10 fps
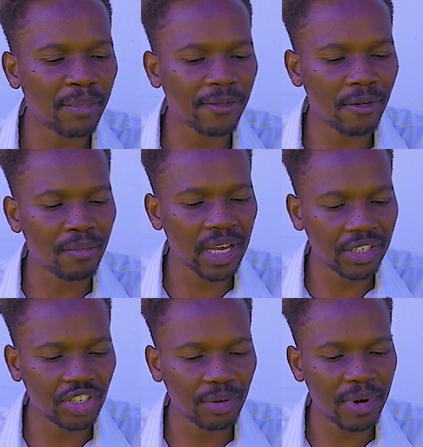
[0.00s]
from
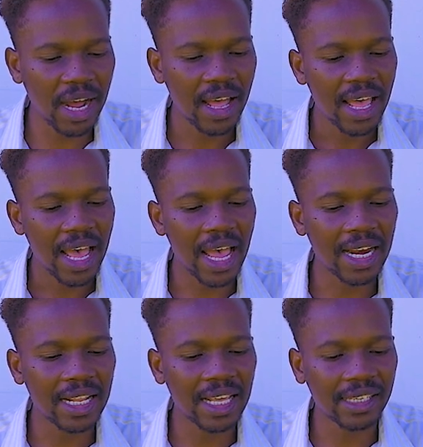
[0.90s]
Beersheba,
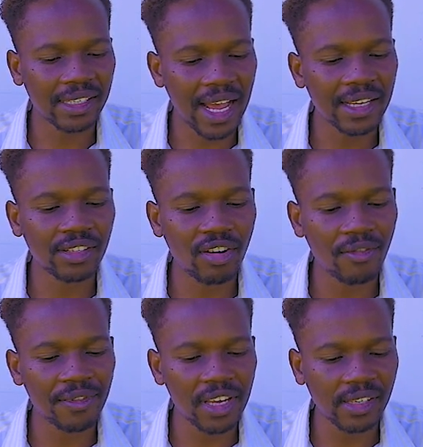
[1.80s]
and the sons
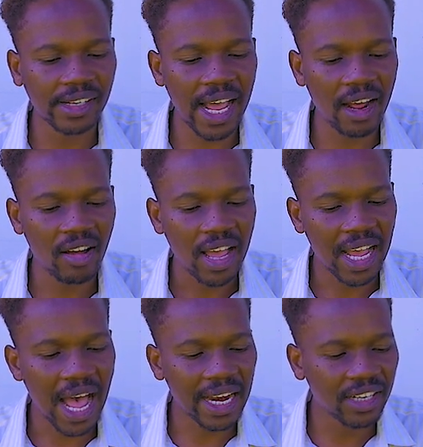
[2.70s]
of Israel
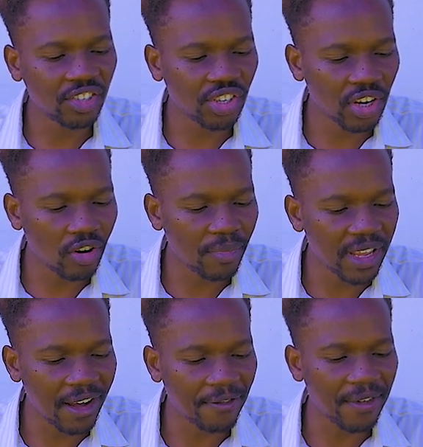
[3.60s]
carried Jacob
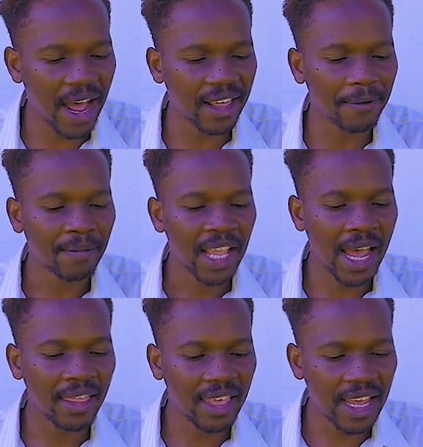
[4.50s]
their father,
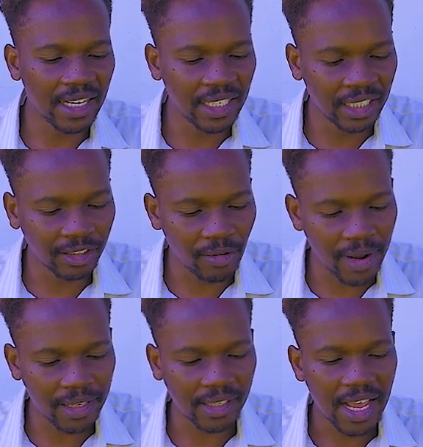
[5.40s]
and their little
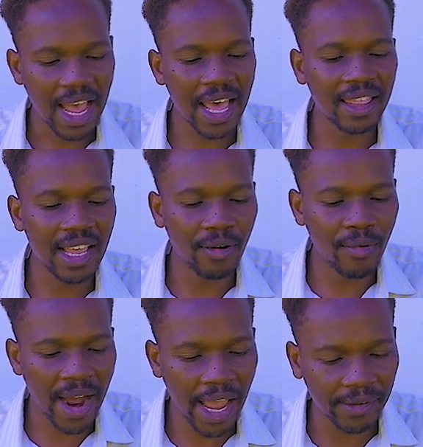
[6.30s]
ones, and their
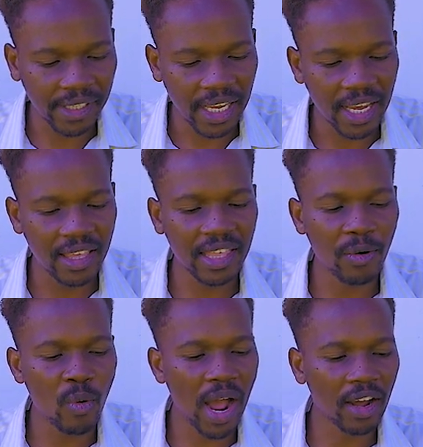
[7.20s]
wives in the
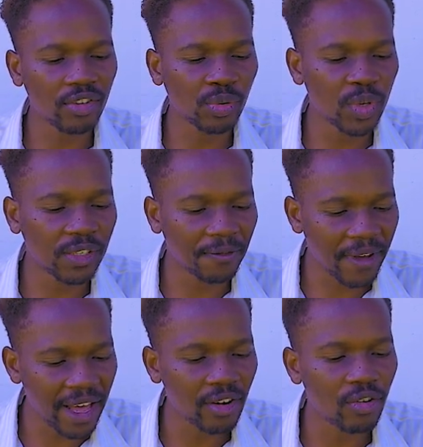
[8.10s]
wagons which
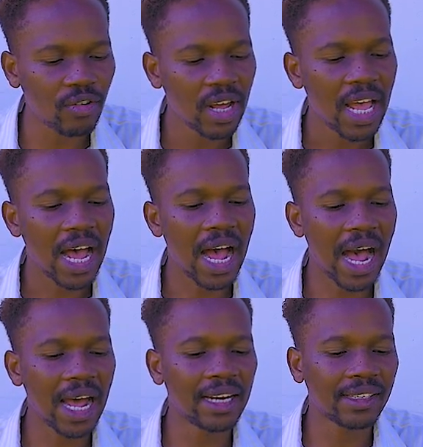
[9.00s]
Pharaoh
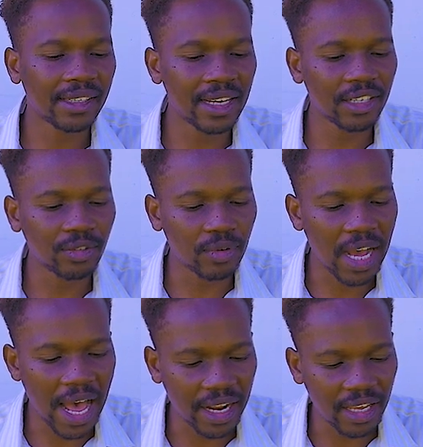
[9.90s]
had sent to
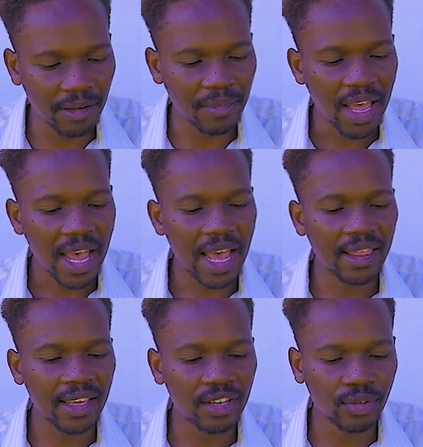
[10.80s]
carry him.
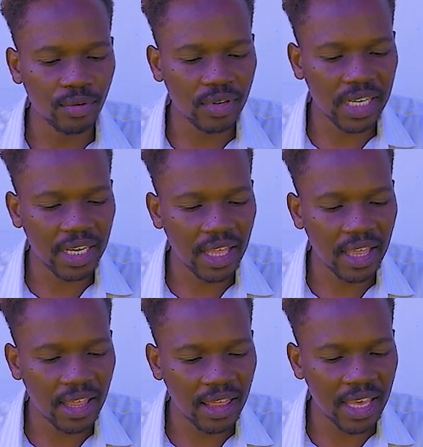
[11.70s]
And they took
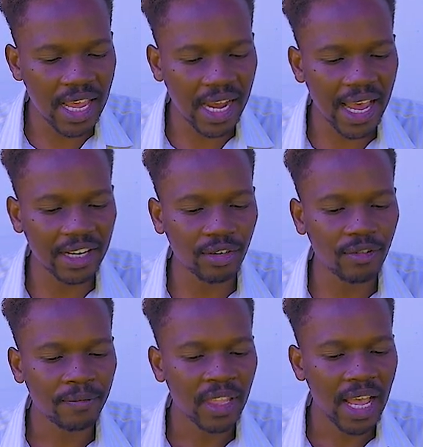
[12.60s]
their
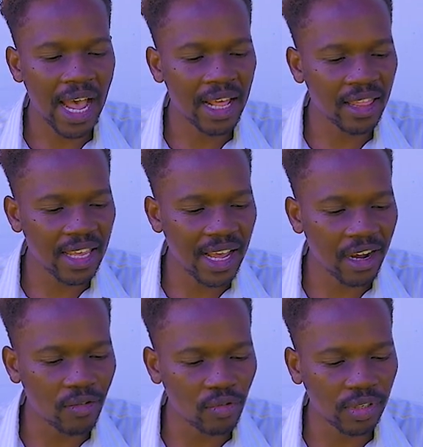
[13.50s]
cattle and their
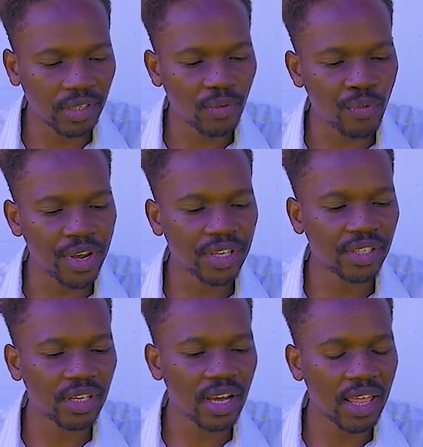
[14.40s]
goods
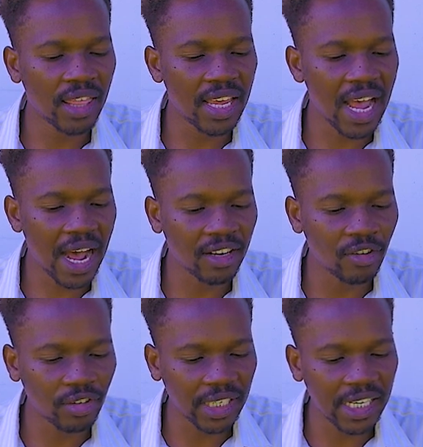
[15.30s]
which they had
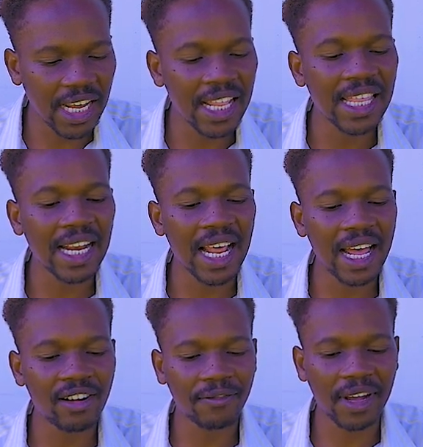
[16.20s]
gotten in the
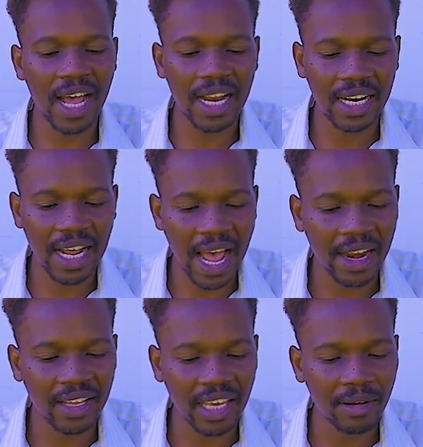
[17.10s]
land of Canaan,
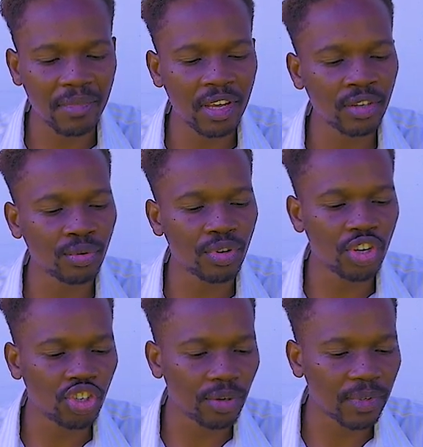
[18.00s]
and came into
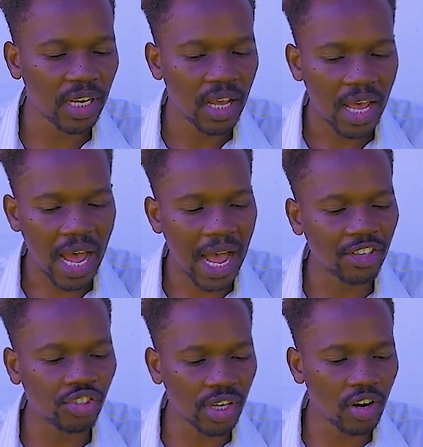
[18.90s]
Egypt,
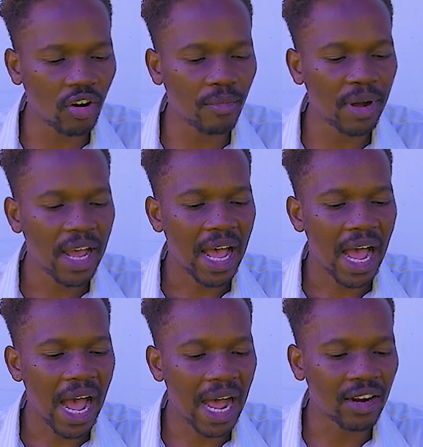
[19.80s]
Jacob
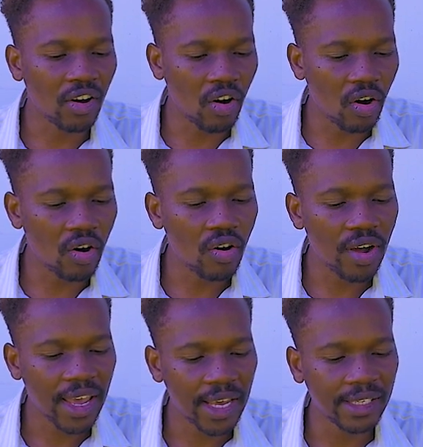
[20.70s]
and all
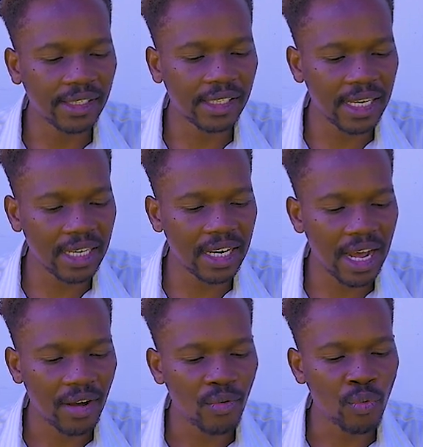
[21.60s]
his seed
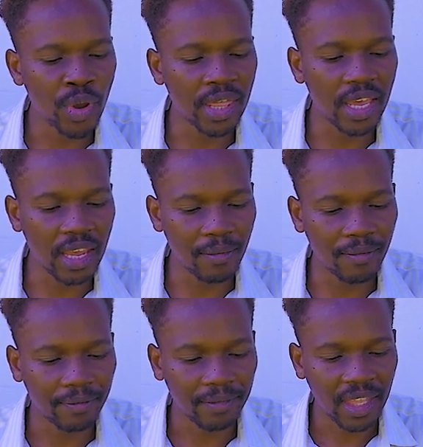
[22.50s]
with him,
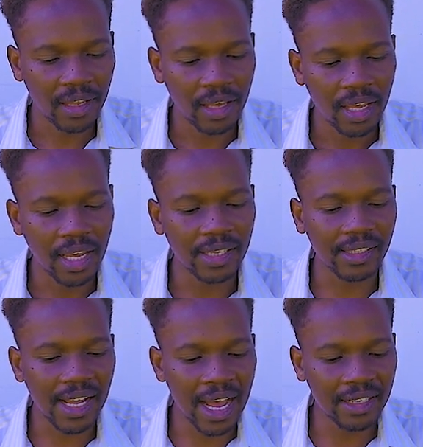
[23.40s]
his
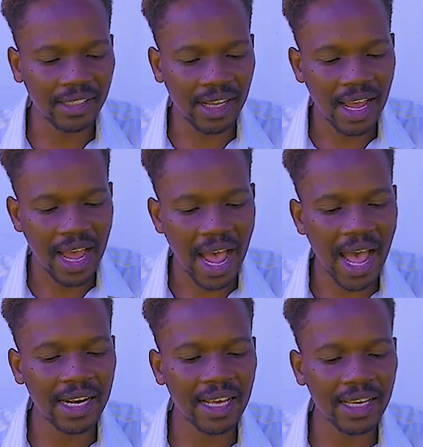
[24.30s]
sons
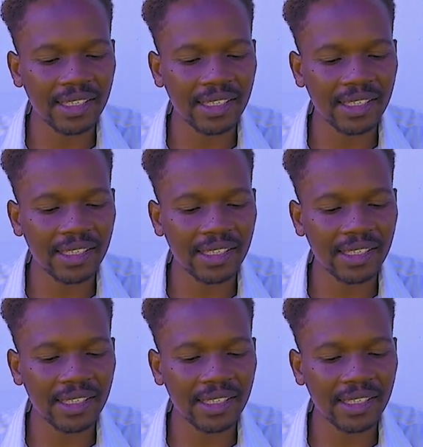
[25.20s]
and his